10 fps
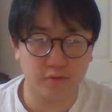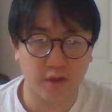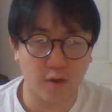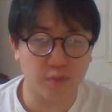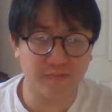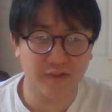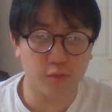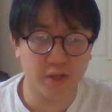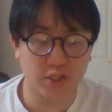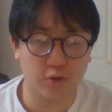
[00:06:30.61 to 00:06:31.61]
I hope this video
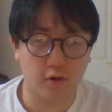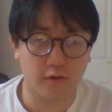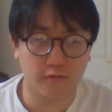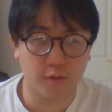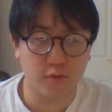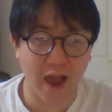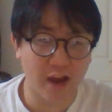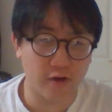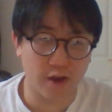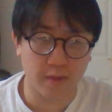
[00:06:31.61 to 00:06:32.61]
pissed you off. You're
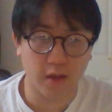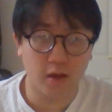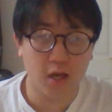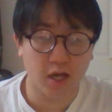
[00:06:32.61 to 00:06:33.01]
angry at me.